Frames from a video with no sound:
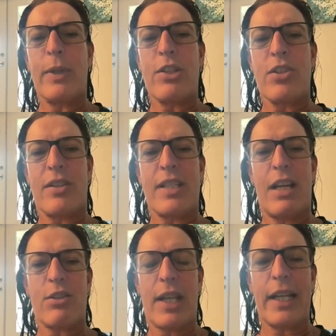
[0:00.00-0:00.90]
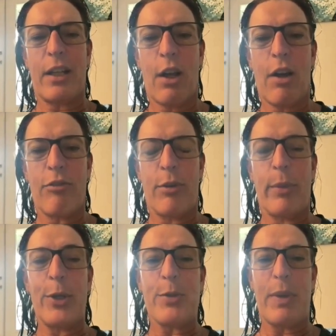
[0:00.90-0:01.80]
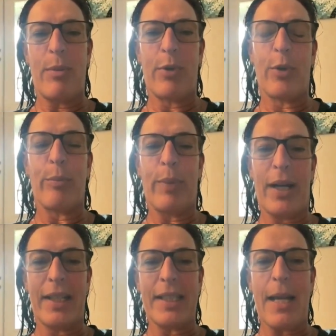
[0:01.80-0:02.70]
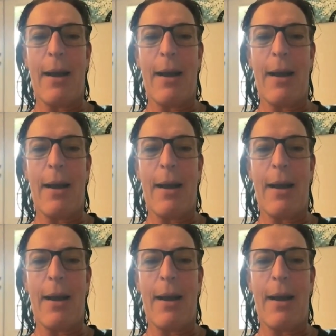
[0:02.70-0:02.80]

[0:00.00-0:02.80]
which sounds like a lot for most people, but